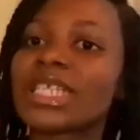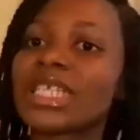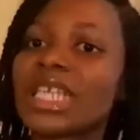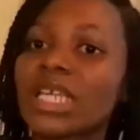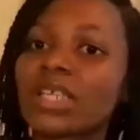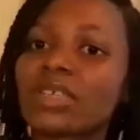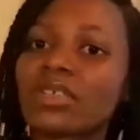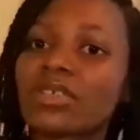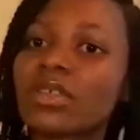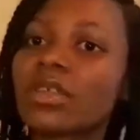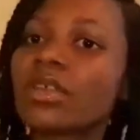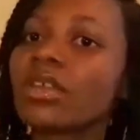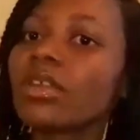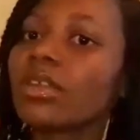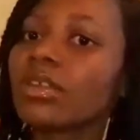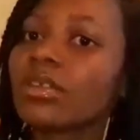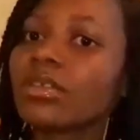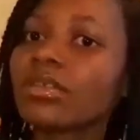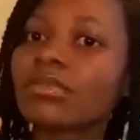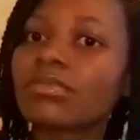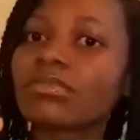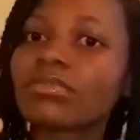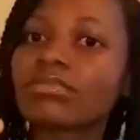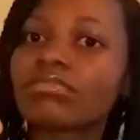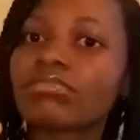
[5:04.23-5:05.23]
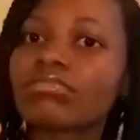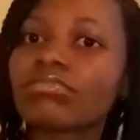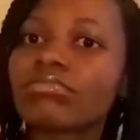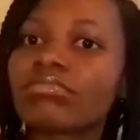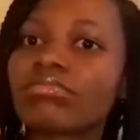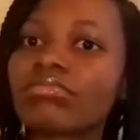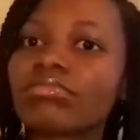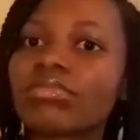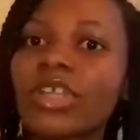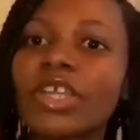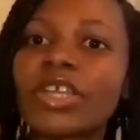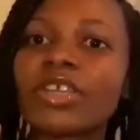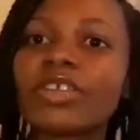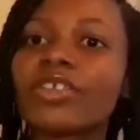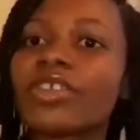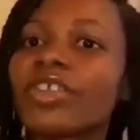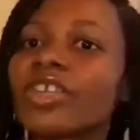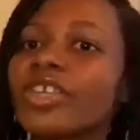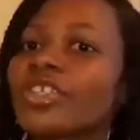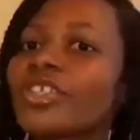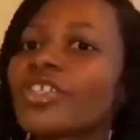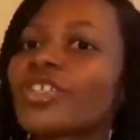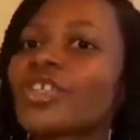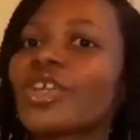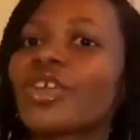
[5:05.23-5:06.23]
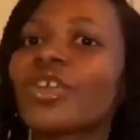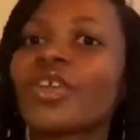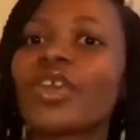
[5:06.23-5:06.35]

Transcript: section. You can share